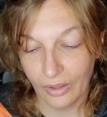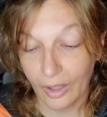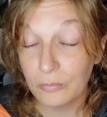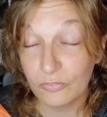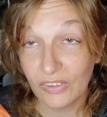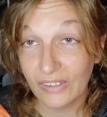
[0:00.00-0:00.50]

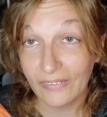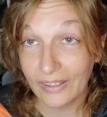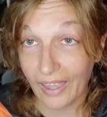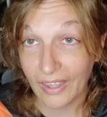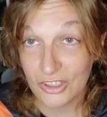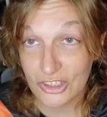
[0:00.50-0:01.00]
I'm feeling
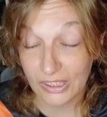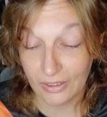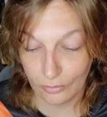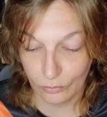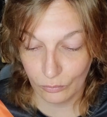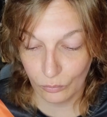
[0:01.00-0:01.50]

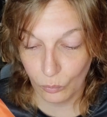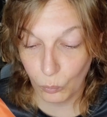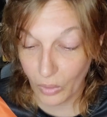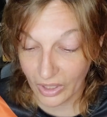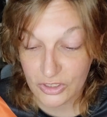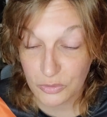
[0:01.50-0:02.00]
edgy.
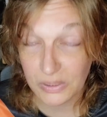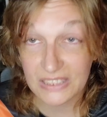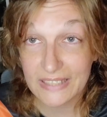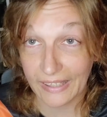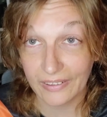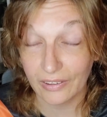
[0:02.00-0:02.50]
Watch me
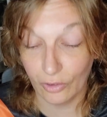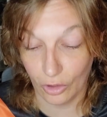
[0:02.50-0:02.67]
take it